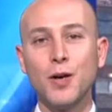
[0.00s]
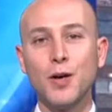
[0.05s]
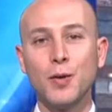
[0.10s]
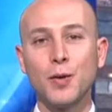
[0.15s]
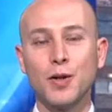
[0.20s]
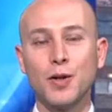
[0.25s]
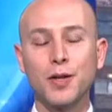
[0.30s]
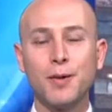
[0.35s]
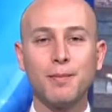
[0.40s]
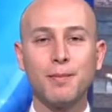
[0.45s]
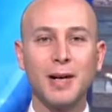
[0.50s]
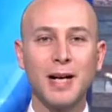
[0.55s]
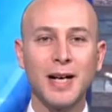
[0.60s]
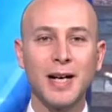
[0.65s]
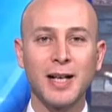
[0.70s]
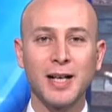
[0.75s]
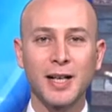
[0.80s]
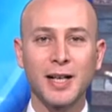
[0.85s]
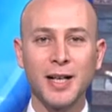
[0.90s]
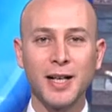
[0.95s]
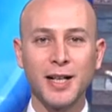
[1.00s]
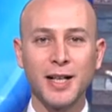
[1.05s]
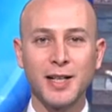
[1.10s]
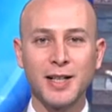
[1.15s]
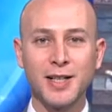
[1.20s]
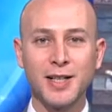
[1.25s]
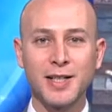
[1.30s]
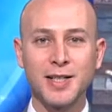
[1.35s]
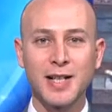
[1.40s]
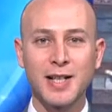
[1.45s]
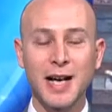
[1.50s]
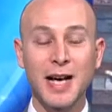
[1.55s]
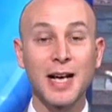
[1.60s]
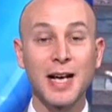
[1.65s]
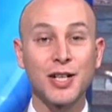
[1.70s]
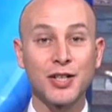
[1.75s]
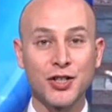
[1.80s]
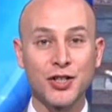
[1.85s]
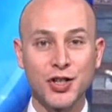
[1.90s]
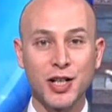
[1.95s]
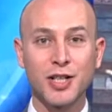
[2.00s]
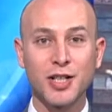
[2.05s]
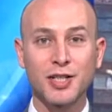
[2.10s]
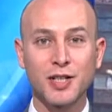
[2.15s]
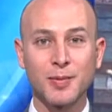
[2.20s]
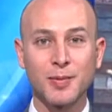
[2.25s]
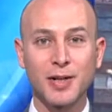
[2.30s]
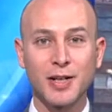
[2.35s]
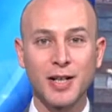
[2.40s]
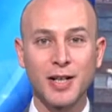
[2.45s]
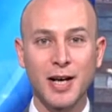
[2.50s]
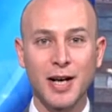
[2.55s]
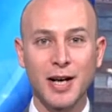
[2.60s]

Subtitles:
Welcome back, ladies and gentlemen,